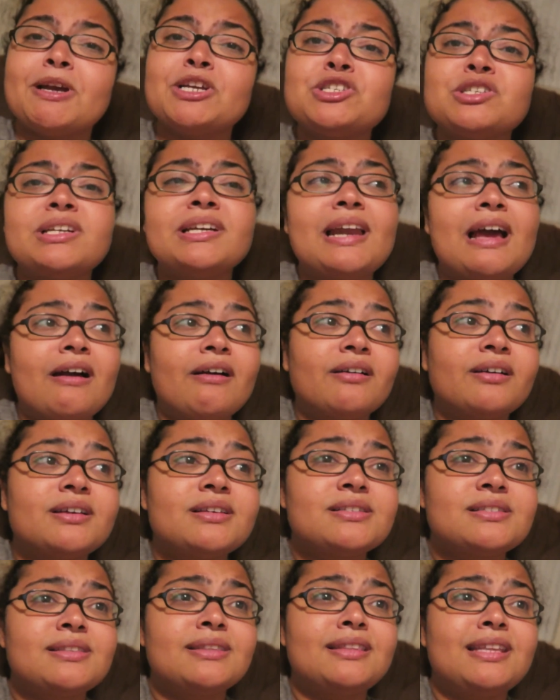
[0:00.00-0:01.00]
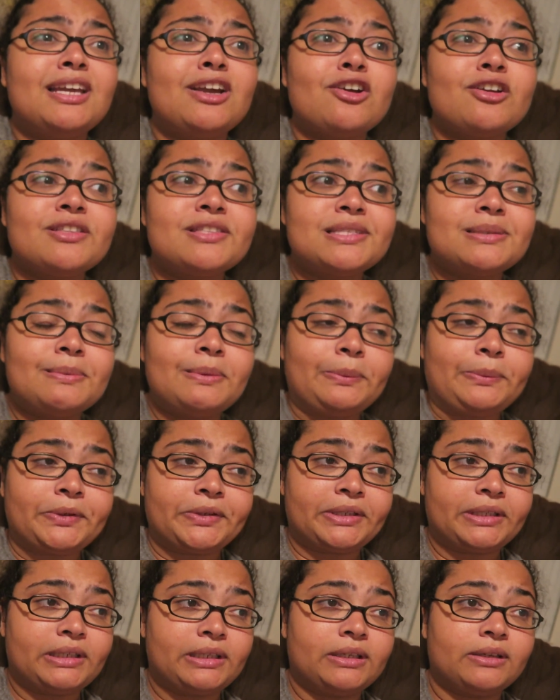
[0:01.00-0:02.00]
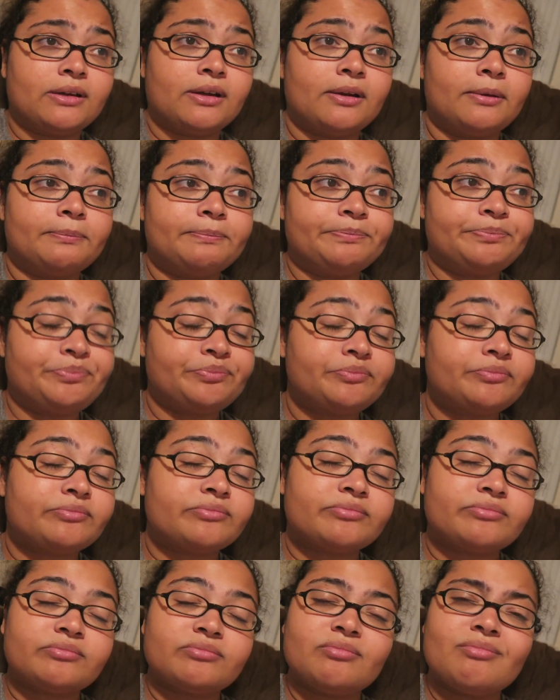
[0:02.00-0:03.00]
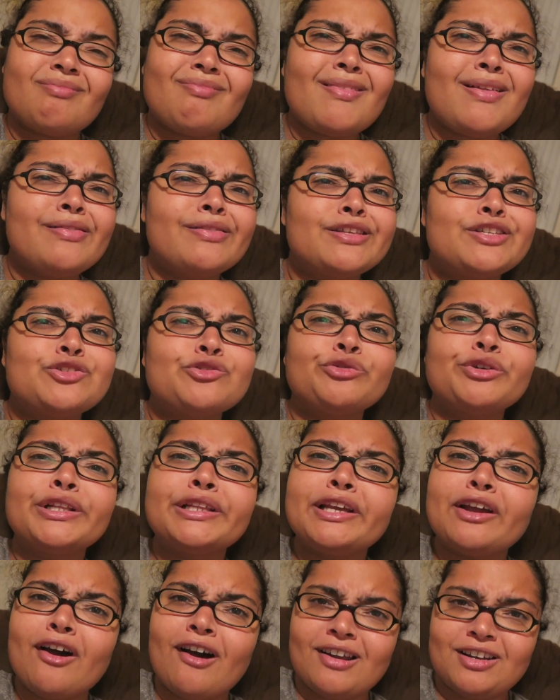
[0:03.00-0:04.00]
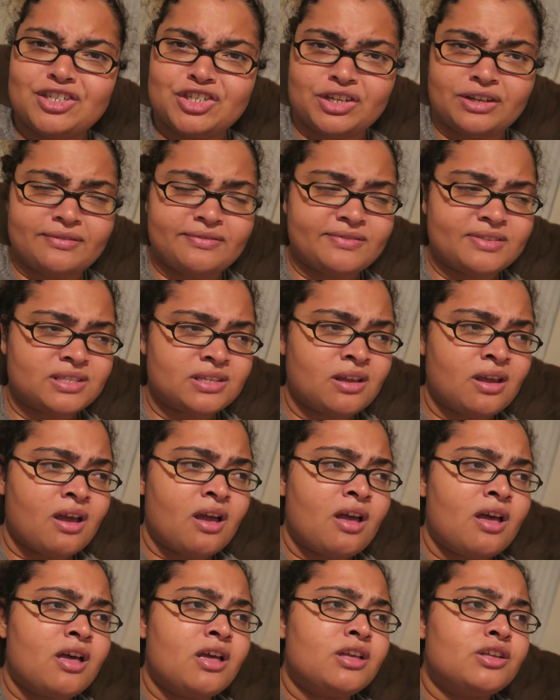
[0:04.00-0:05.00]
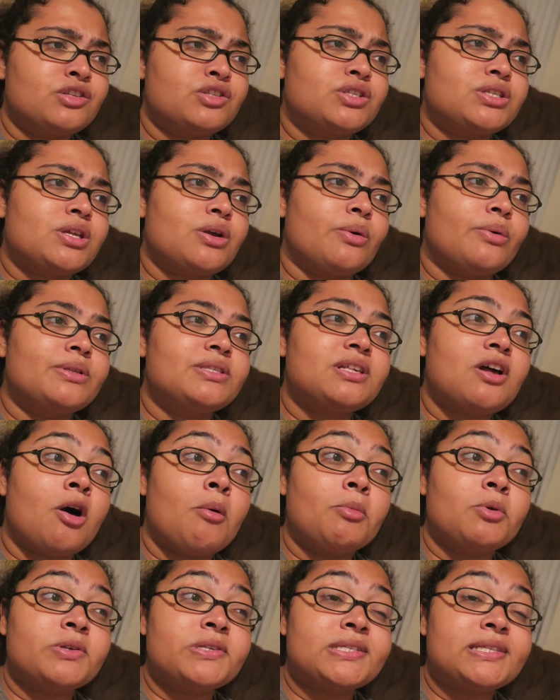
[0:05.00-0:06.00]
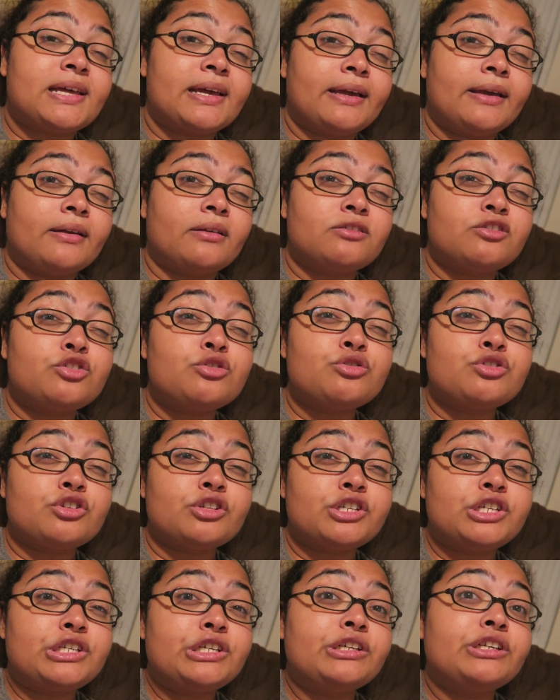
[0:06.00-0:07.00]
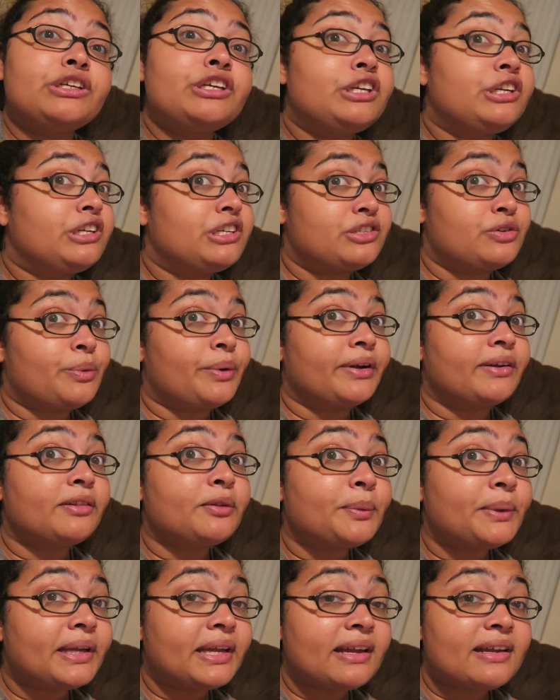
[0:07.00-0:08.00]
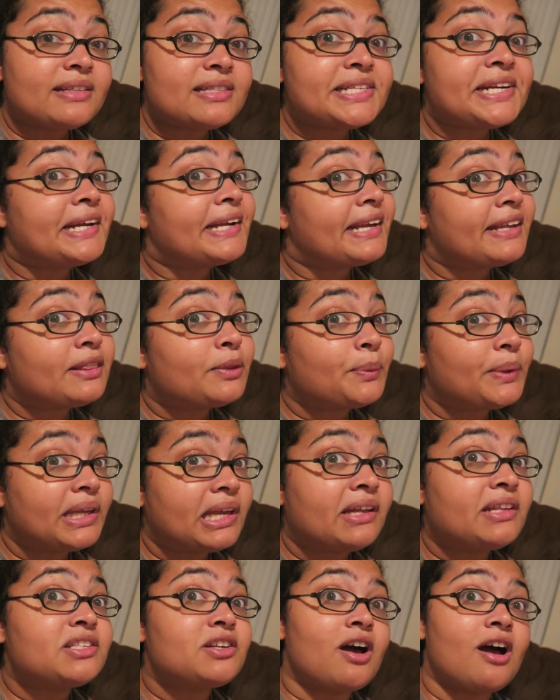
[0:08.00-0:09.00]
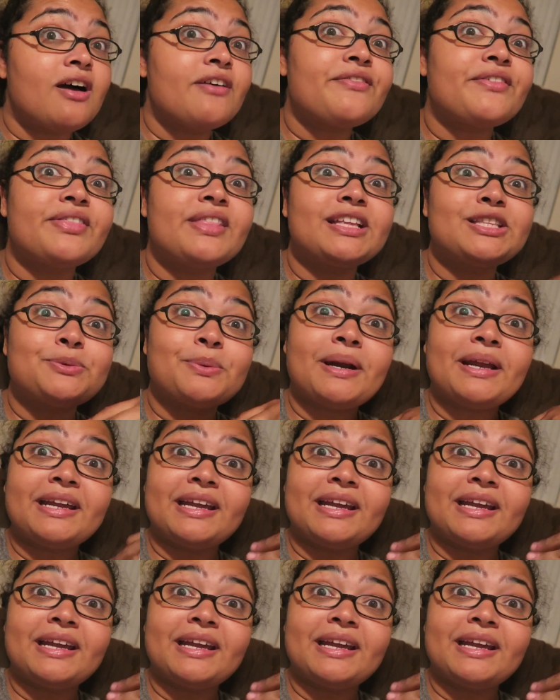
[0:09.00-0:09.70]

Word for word: especially now because Leon's been working um, these really odd shifts. So it's almost like usually he doesn't work in the weekends and I get the weekends off and that's when